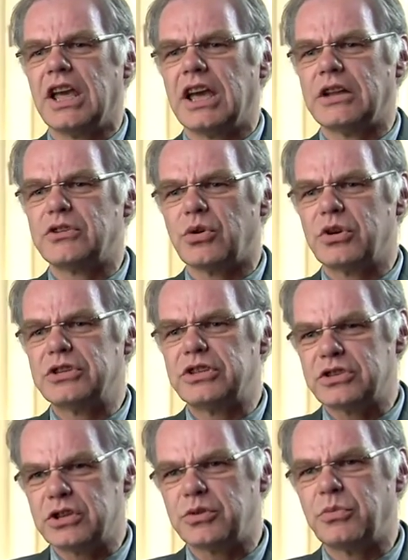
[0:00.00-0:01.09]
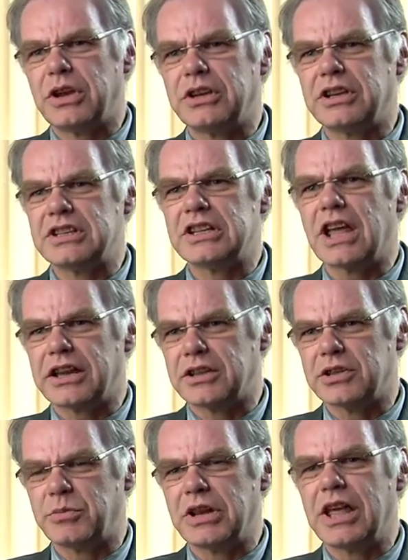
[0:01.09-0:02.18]
and so his decision making is likely
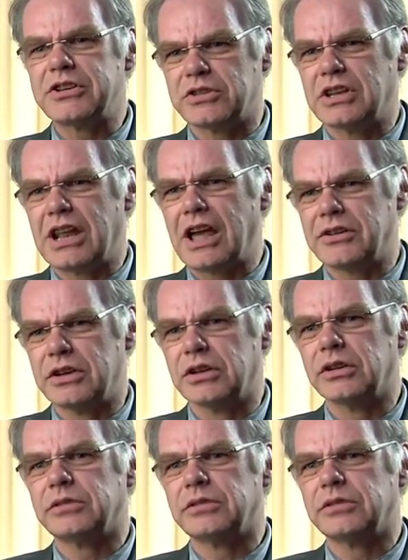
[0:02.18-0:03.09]
to be less than ideal.